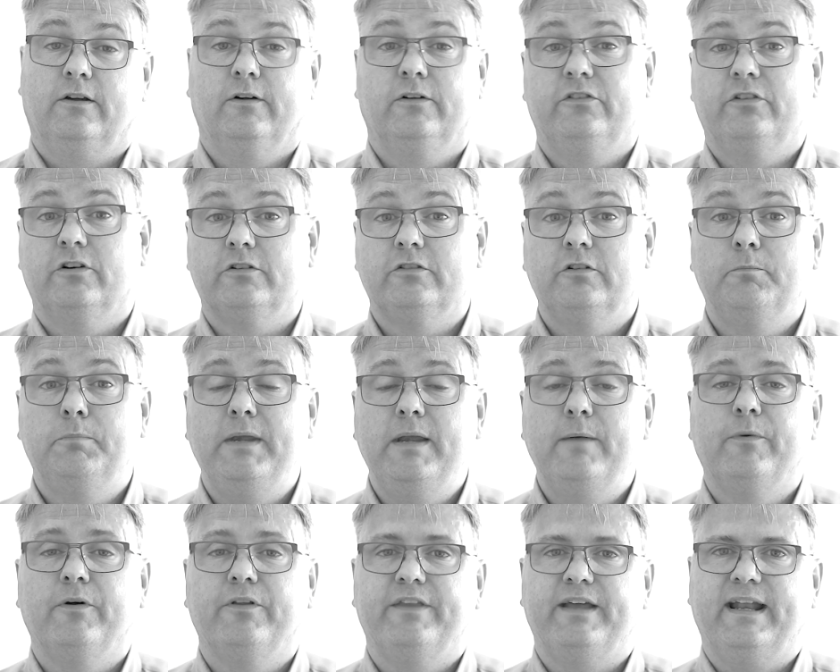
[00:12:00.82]
Go and talk to
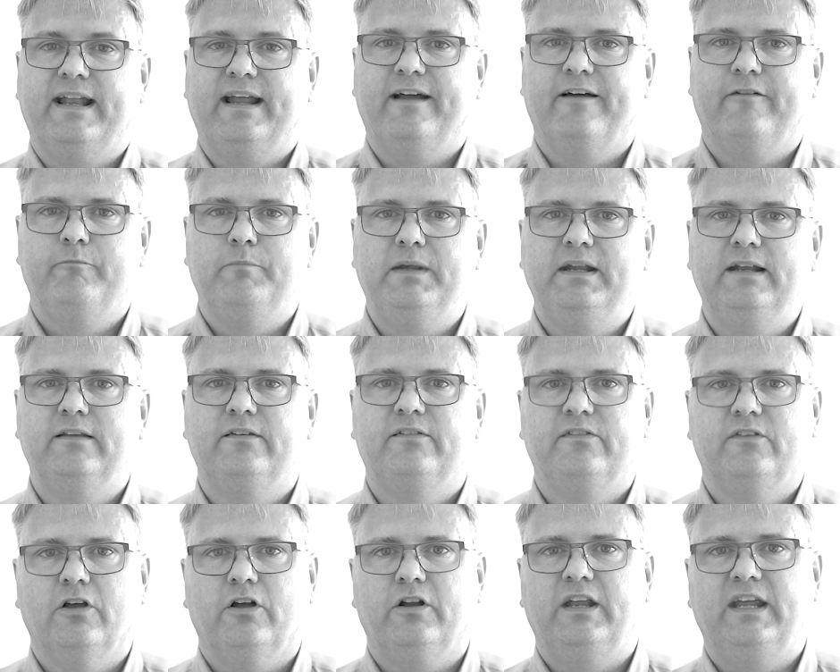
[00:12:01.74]
people that have been
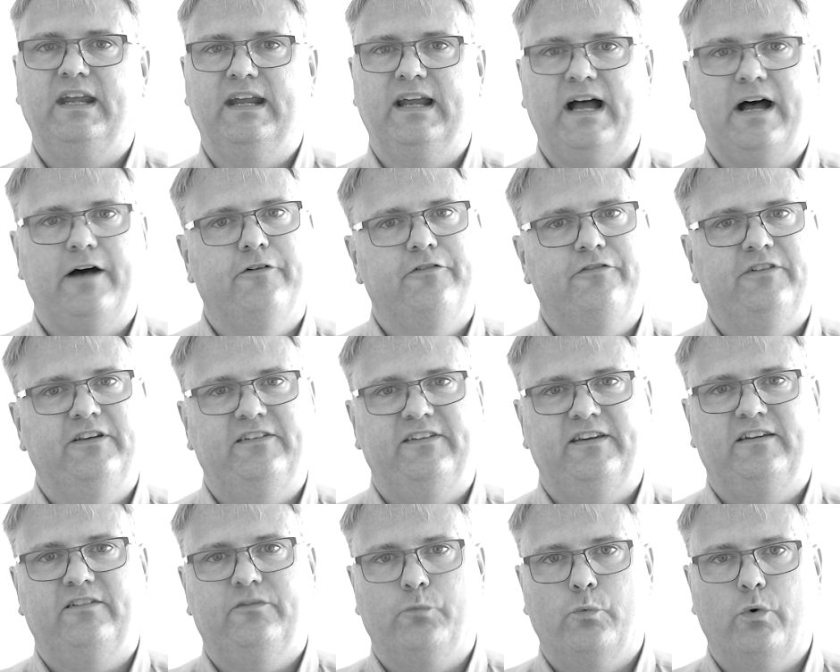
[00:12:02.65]
studying how
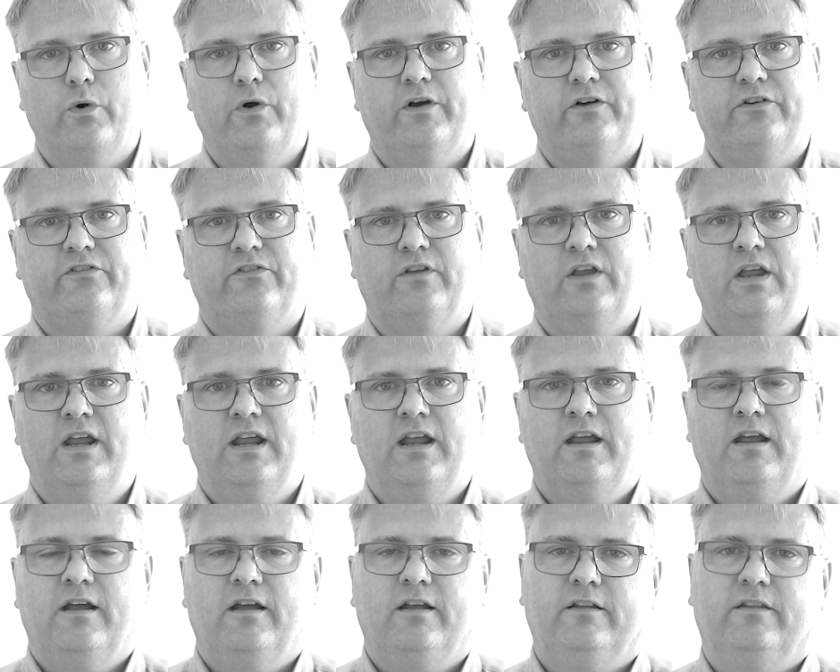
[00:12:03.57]
physics works.
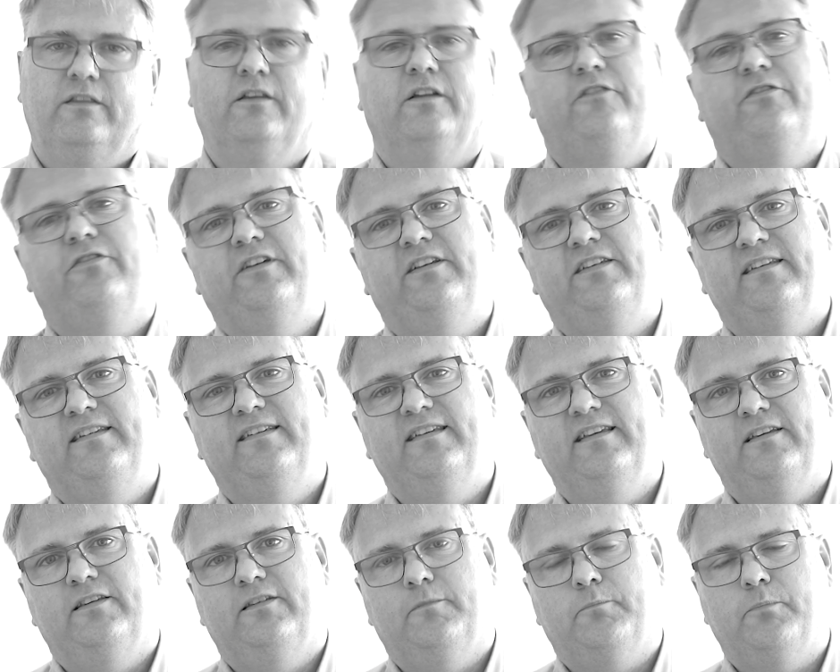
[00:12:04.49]
Not
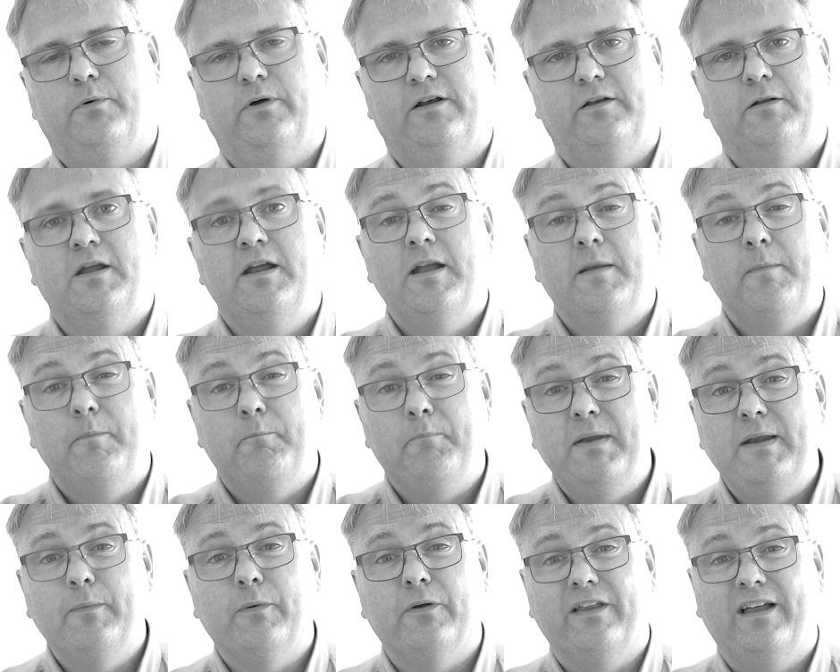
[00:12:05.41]
physicists, but
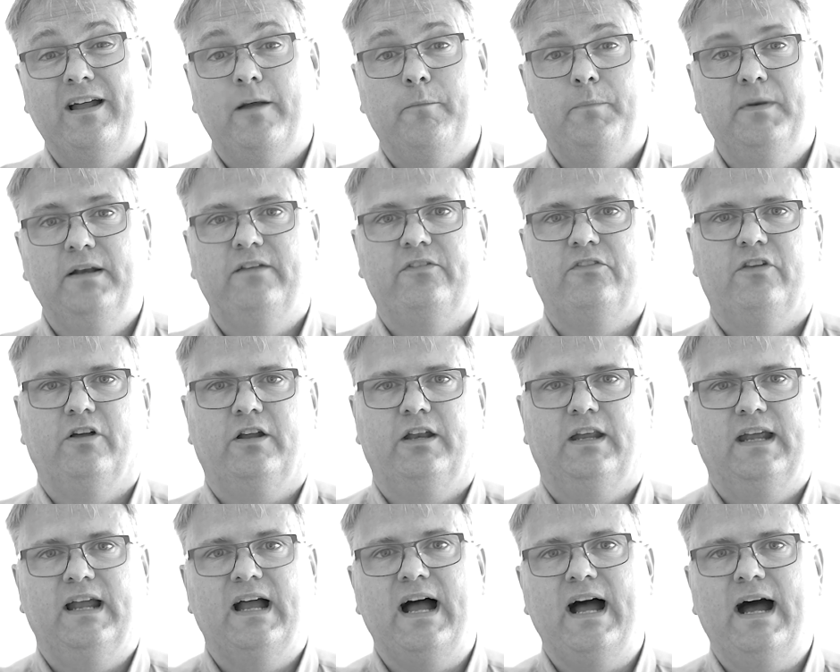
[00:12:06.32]
people that have been
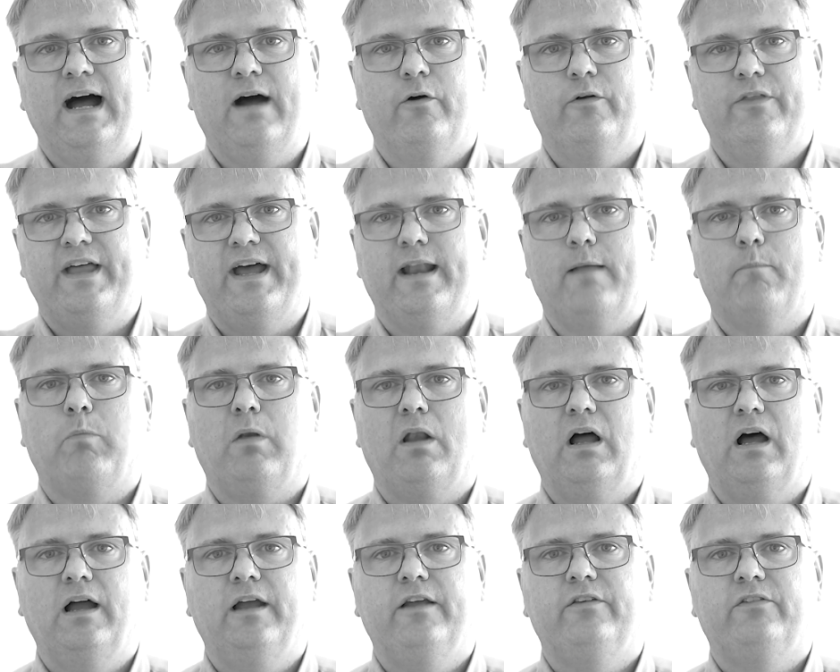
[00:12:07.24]
studying how that
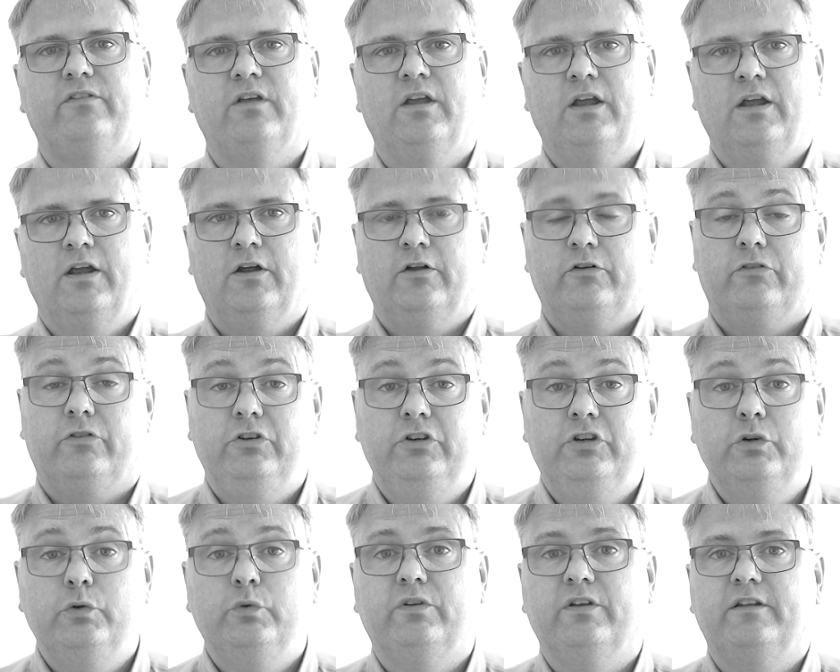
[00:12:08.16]
applies to
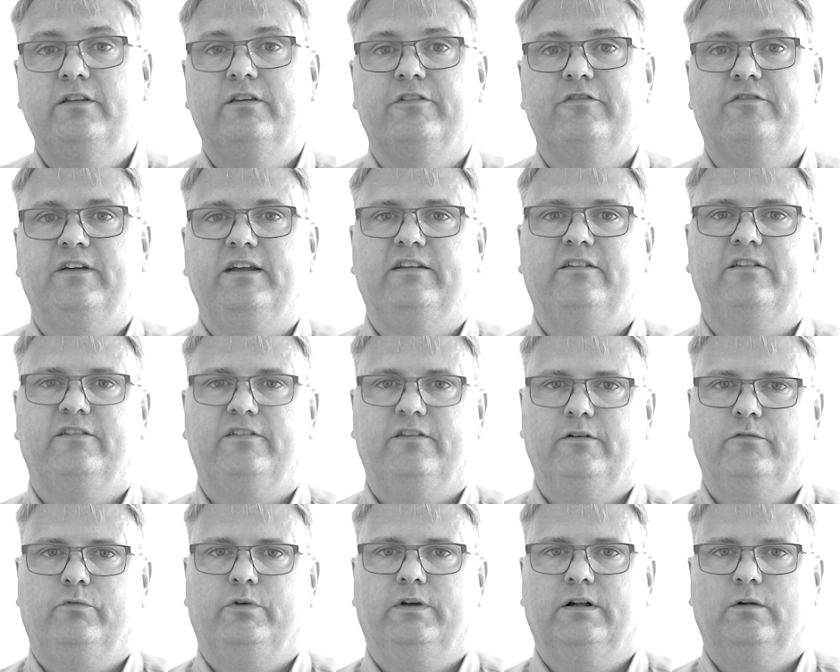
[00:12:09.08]
user interfaces
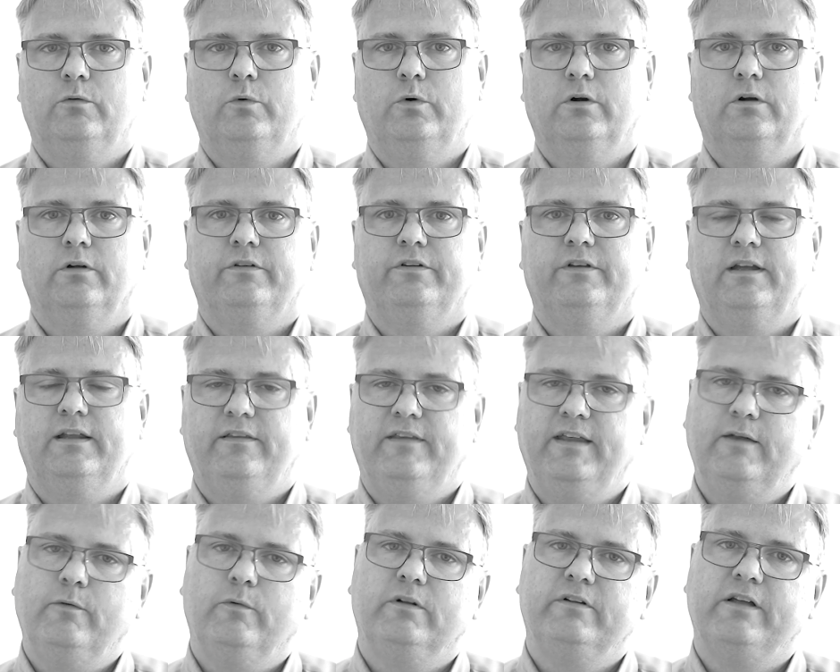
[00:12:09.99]
in real world.
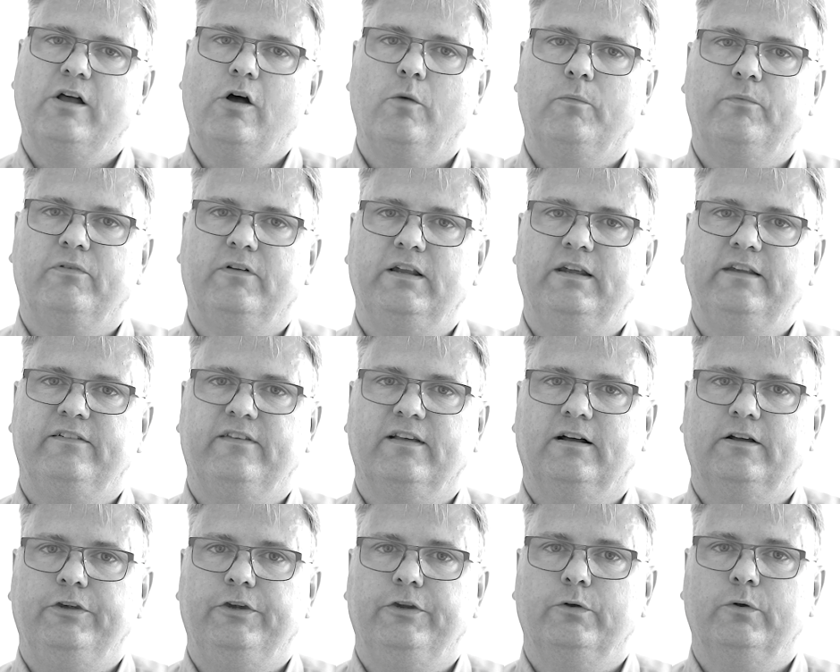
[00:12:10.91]
They will hopefully
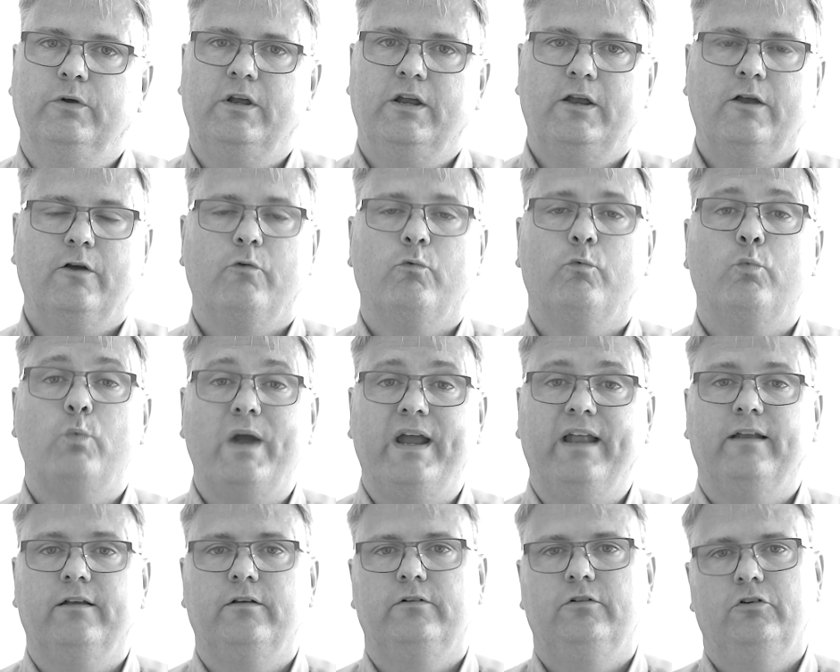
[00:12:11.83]
tell you
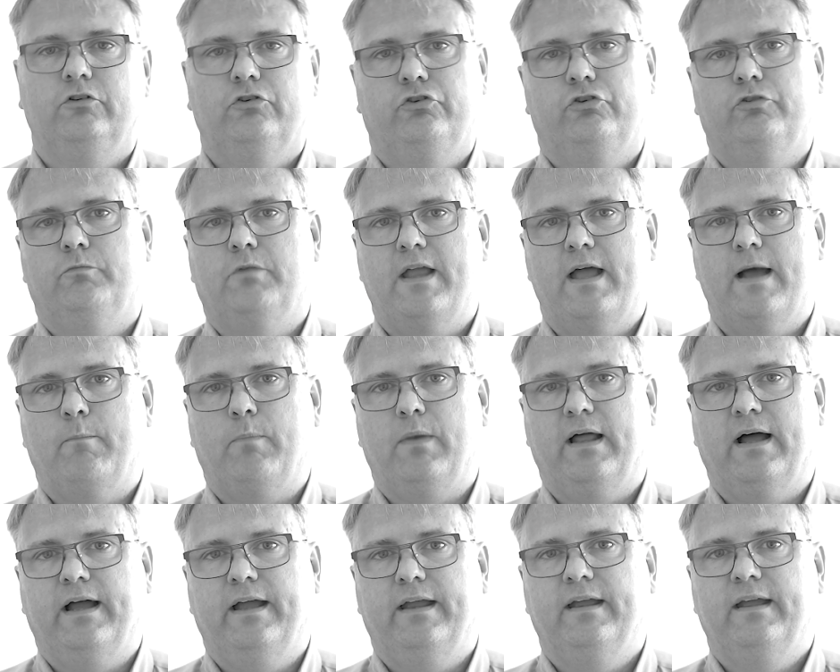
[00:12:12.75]
when you should
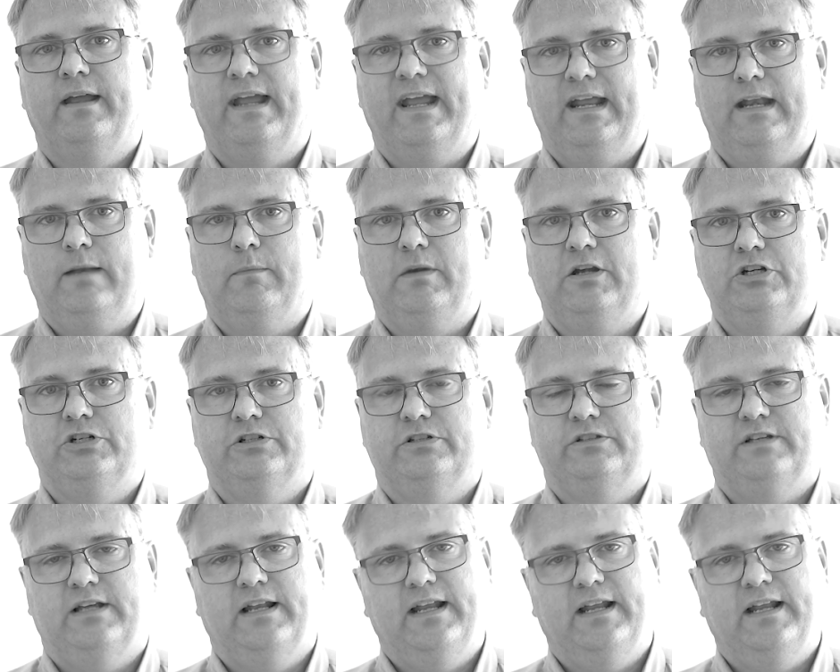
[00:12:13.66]
apply animations.